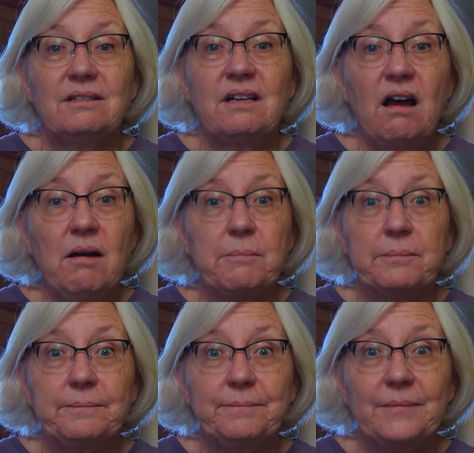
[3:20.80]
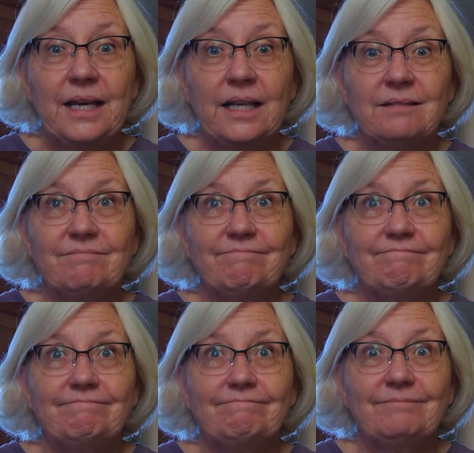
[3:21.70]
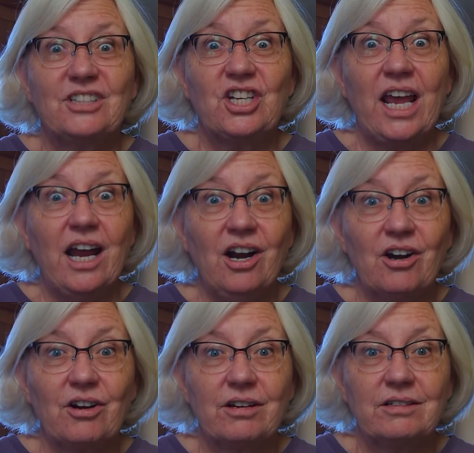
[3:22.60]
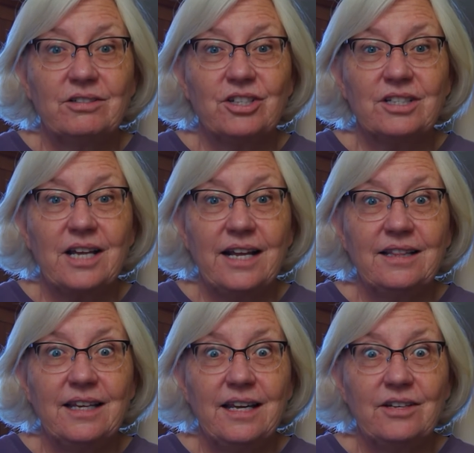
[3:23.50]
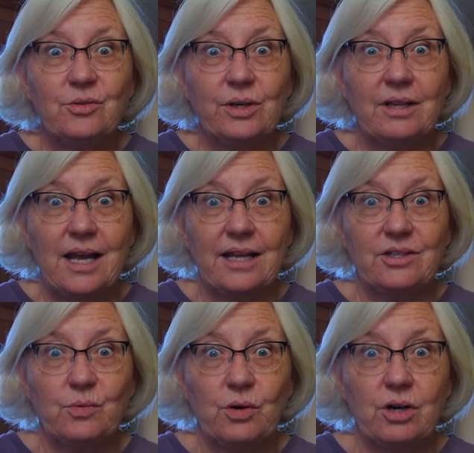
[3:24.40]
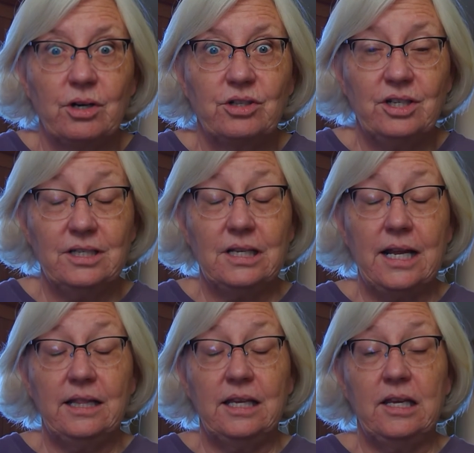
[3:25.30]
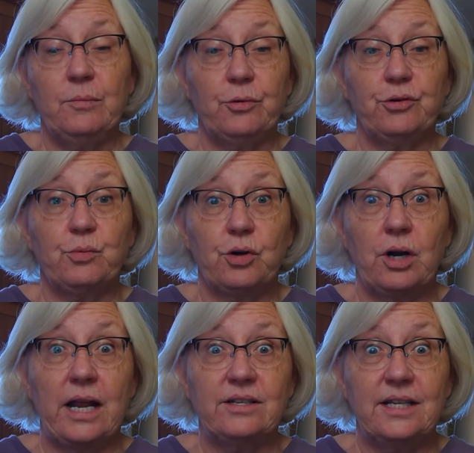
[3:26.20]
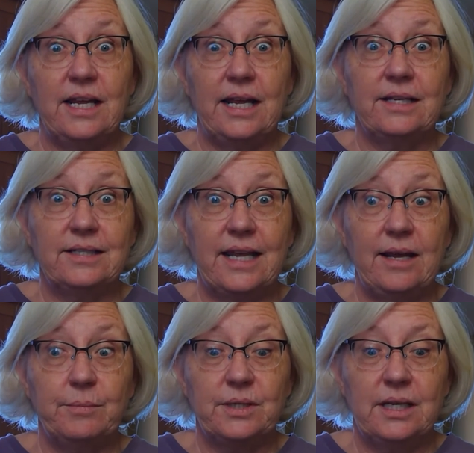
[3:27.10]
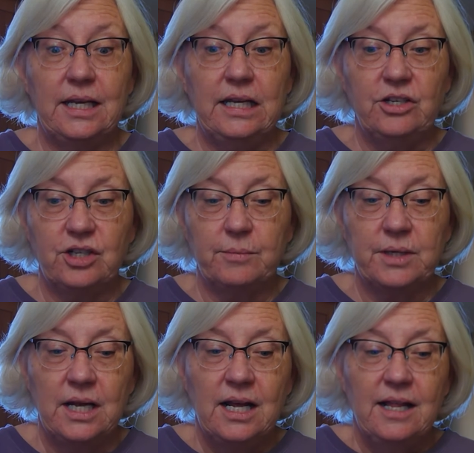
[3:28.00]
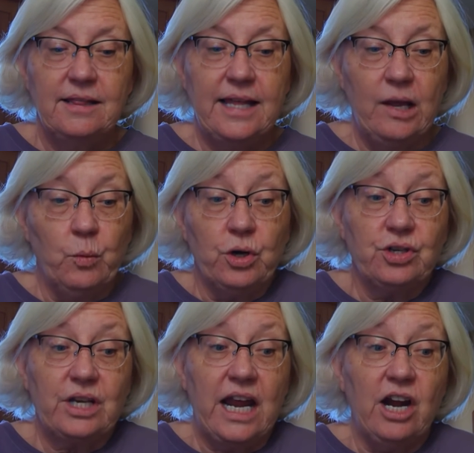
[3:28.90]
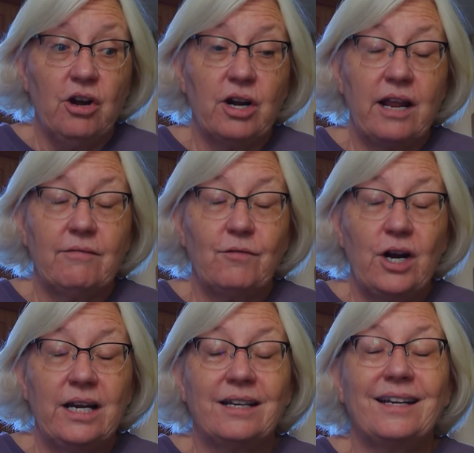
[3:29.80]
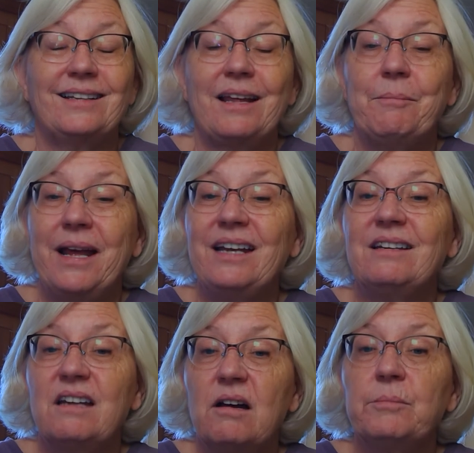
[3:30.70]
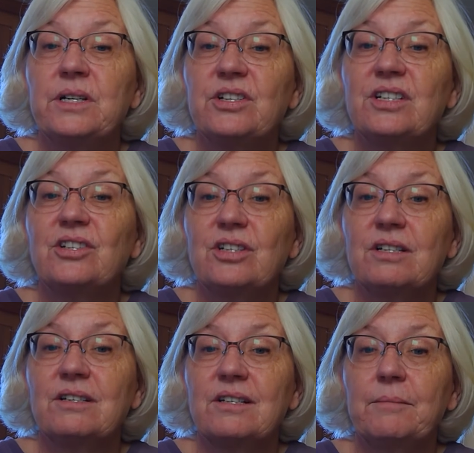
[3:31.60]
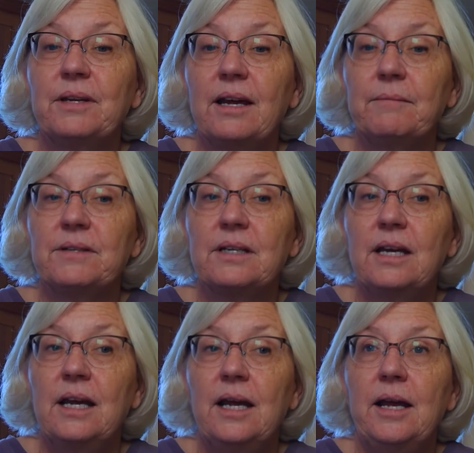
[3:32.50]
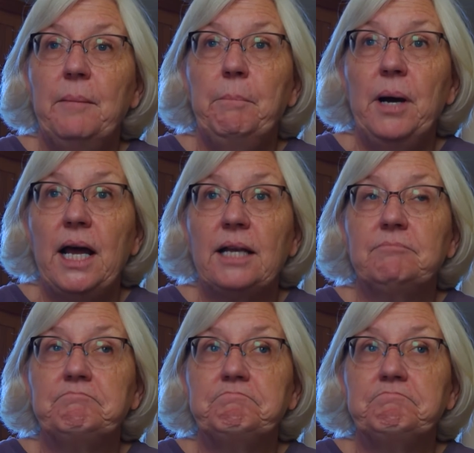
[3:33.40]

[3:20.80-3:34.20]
dumb and scared, just like the Israelites were, just like the Hebrews were as they escaped Egypt. They were scared and frightened and they made dumb decisions sometimes. But